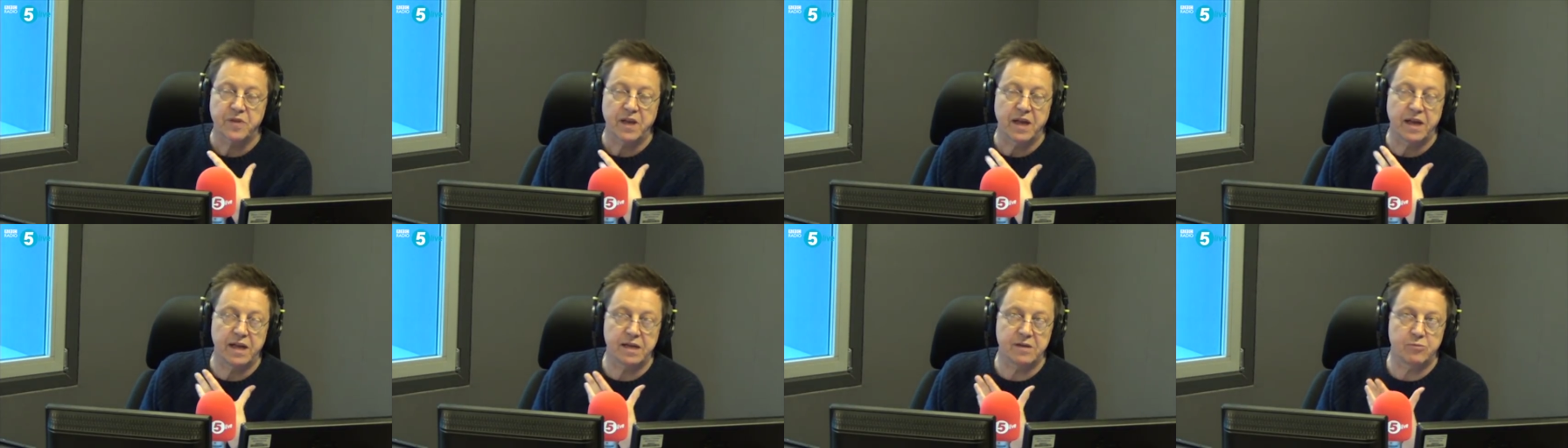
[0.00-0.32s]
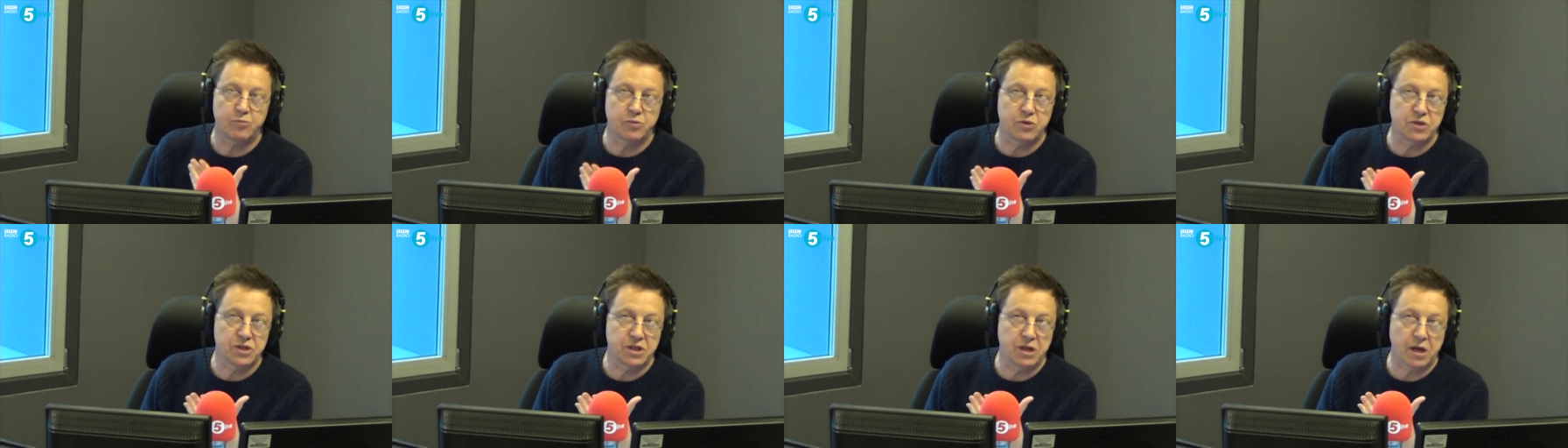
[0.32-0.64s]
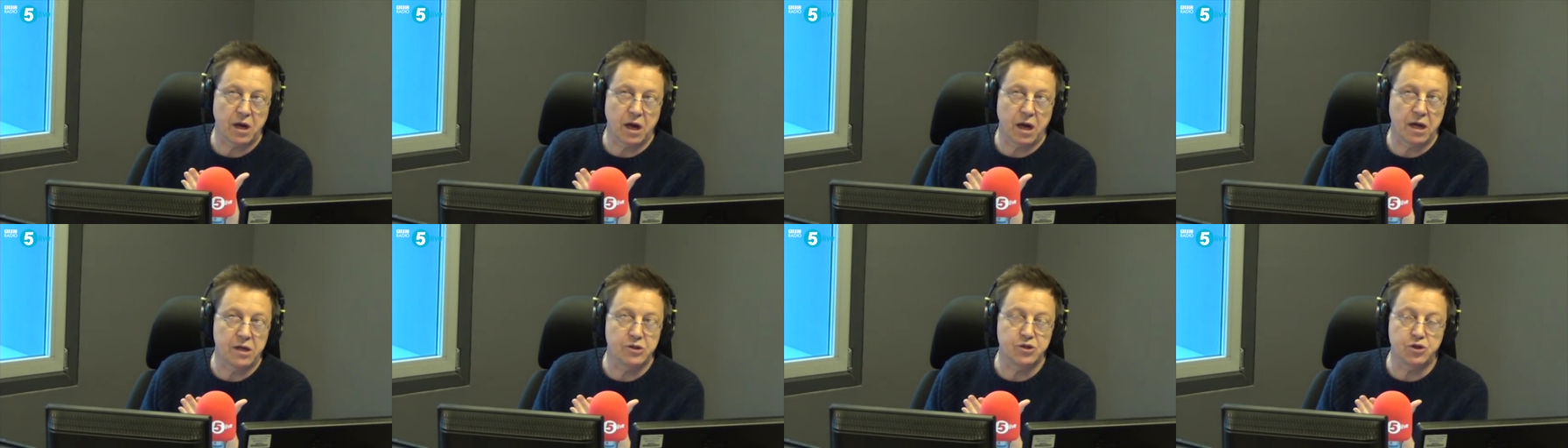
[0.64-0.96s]
it was
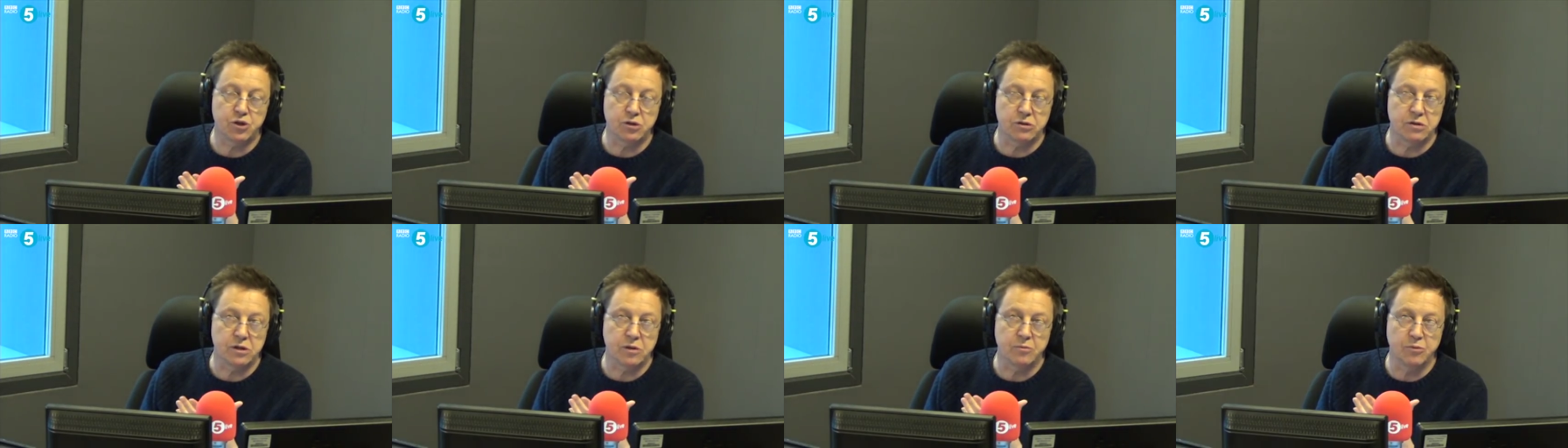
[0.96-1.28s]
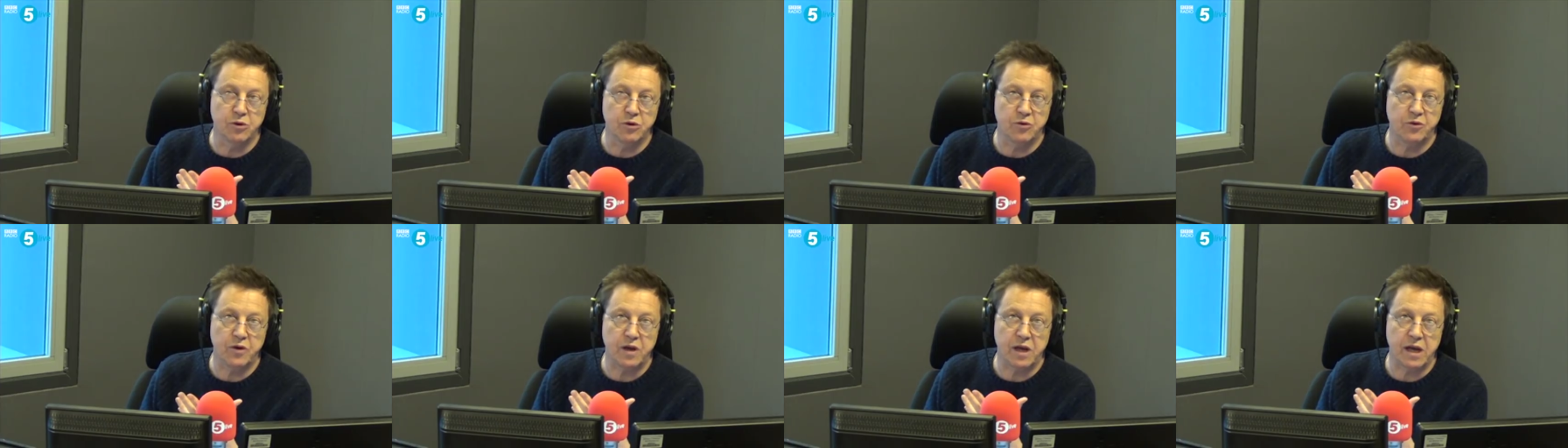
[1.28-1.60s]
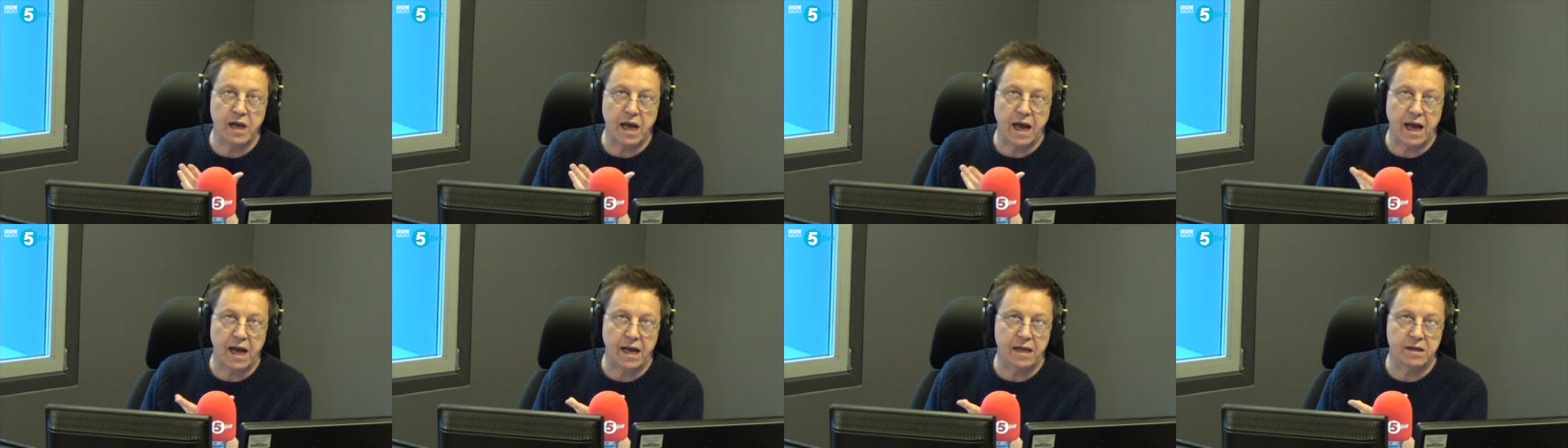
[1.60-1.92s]
I enjoyed the
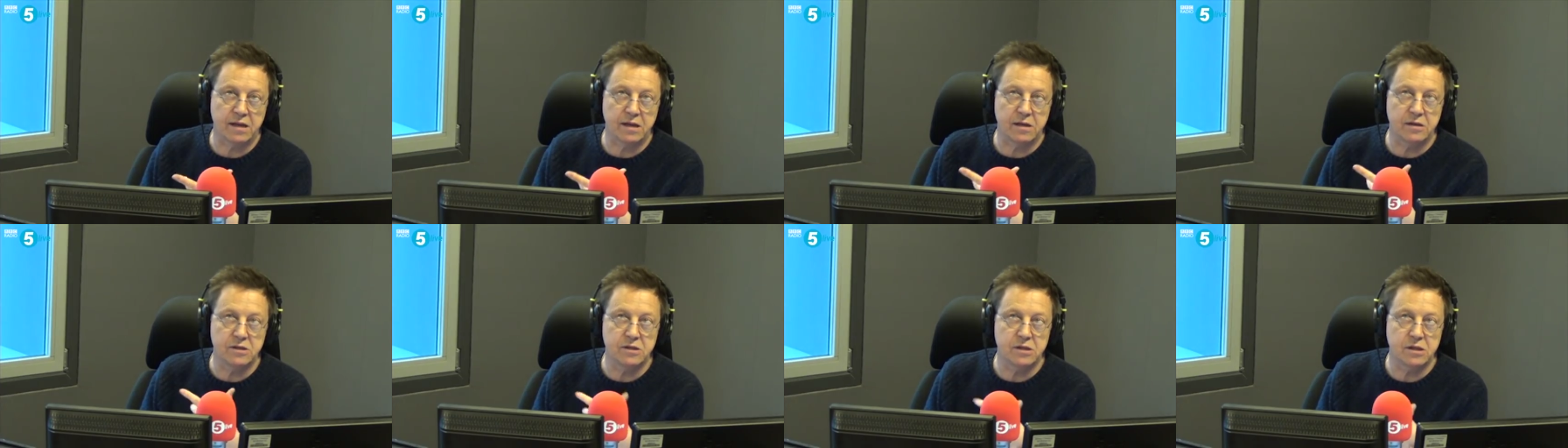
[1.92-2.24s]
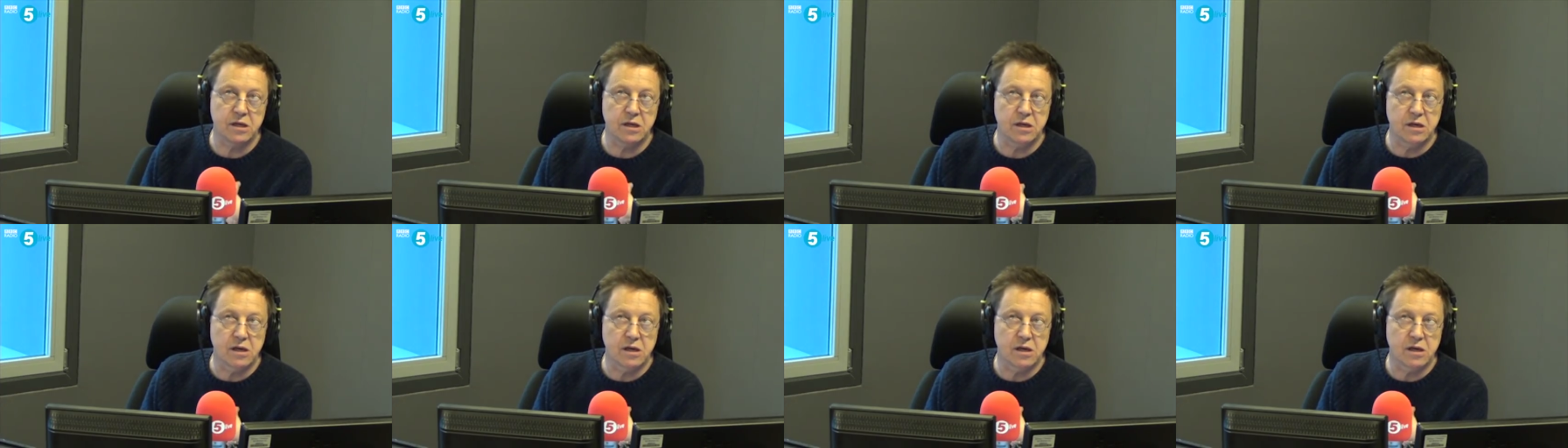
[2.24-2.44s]
movie and